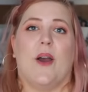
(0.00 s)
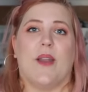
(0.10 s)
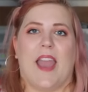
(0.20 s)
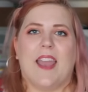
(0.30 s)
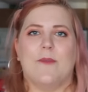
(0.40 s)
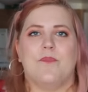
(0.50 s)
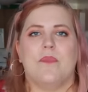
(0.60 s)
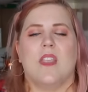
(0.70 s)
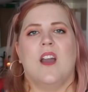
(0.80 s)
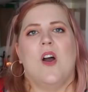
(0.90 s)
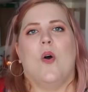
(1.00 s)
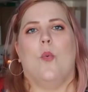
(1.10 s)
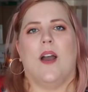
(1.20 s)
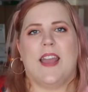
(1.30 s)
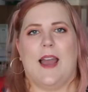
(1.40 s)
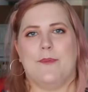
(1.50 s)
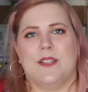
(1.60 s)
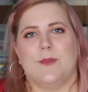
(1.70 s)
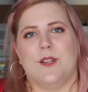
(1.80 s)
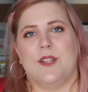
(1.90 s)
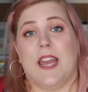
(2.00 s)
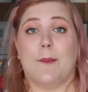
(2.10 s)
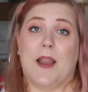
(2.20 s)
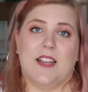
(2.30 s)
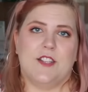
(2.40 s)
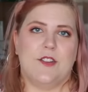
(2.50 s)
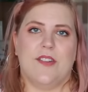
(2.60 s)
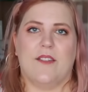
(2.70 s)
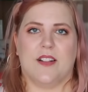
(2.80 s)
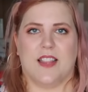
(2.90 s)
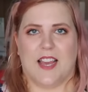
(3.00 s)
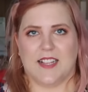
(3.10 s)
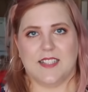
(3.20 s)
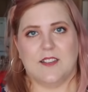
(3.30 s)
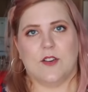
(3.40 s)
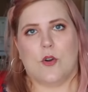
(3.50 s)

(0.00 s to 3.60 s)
Okay, what happens when you take my two favorite things,